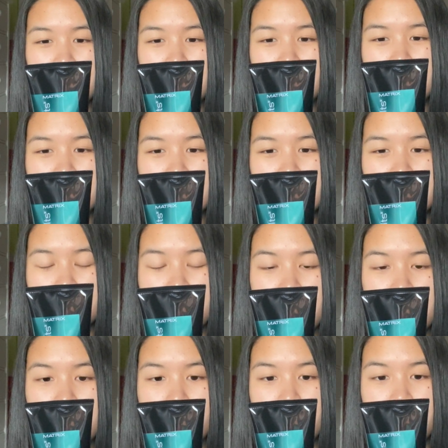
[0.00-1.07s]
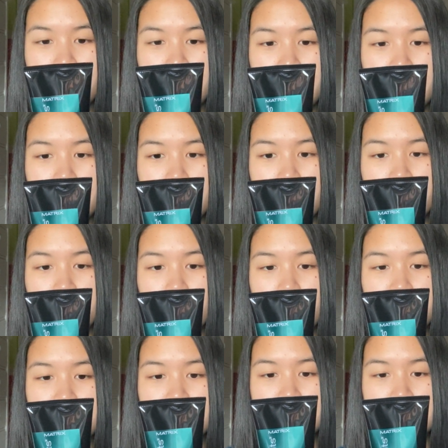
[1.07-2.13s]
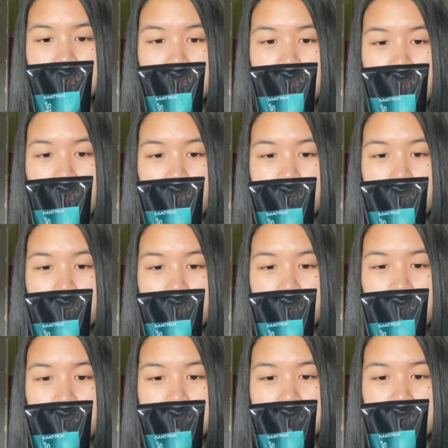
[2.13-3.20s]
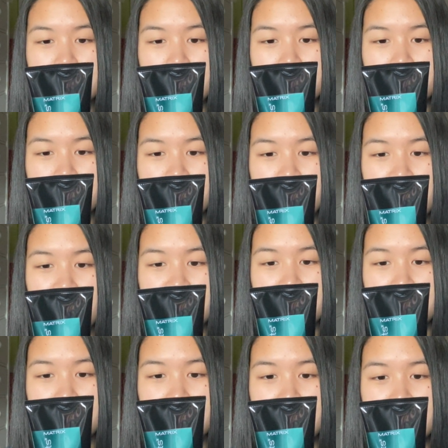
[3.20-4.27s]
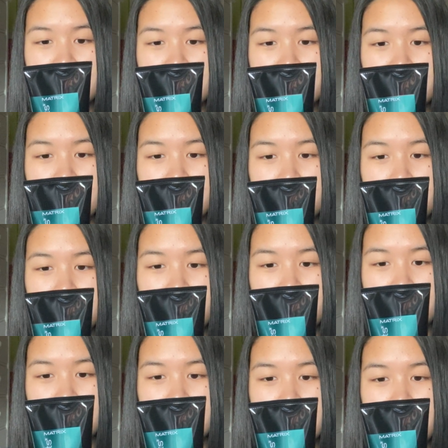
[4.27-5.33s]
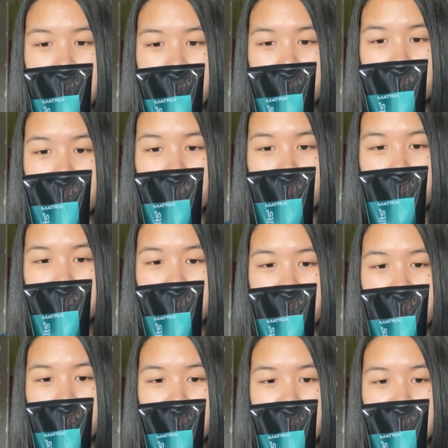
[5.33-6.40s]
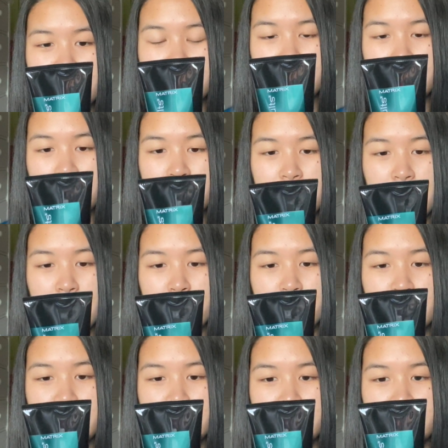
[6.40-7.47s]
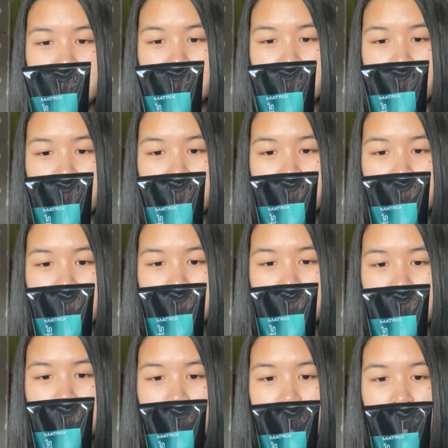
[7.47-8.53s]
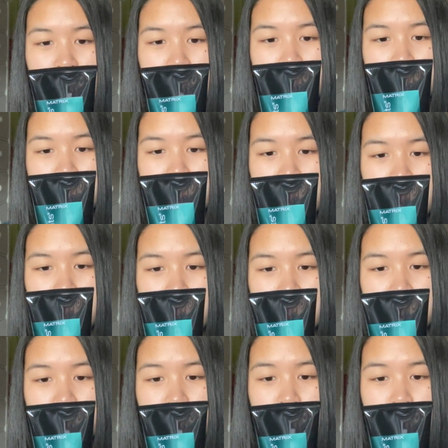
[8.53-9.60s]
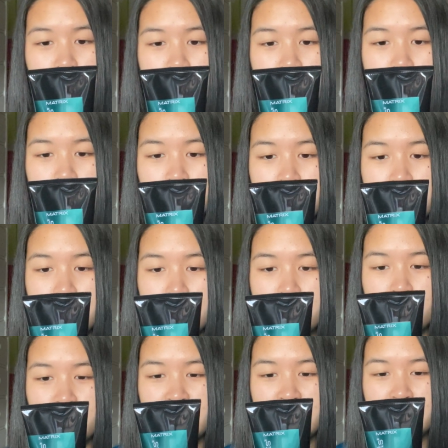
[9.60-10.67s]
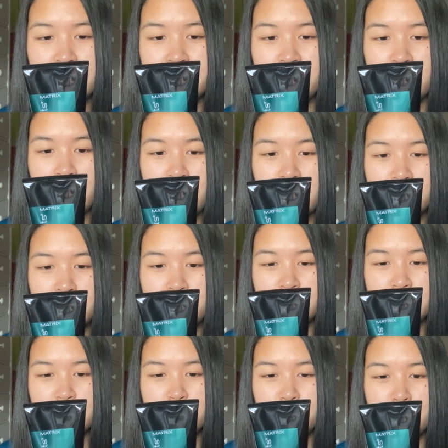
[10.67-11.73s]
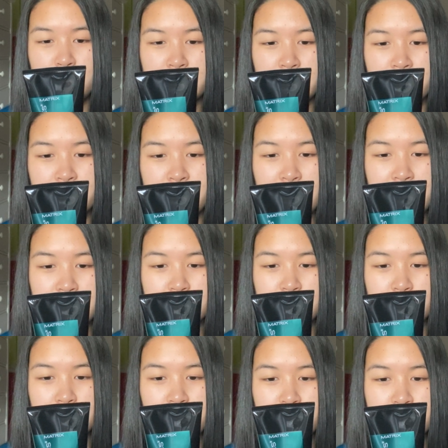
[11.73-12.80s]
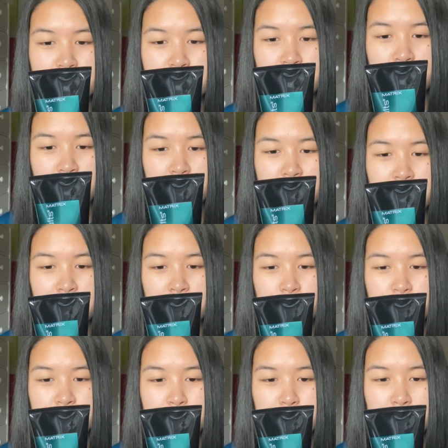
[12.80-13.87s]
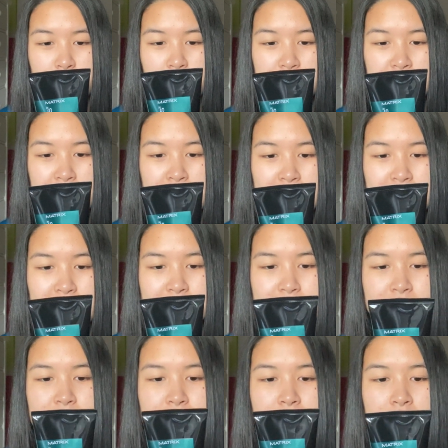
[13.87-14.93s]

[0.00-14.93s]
It says apply to white hair, avoid the scalp, process up to 5 minutes depending on desired cooling effect, rinse thoroughly, style hair as usual, use weekly for ongoing cooling effect. Do not use on dark hair with blonde highlights.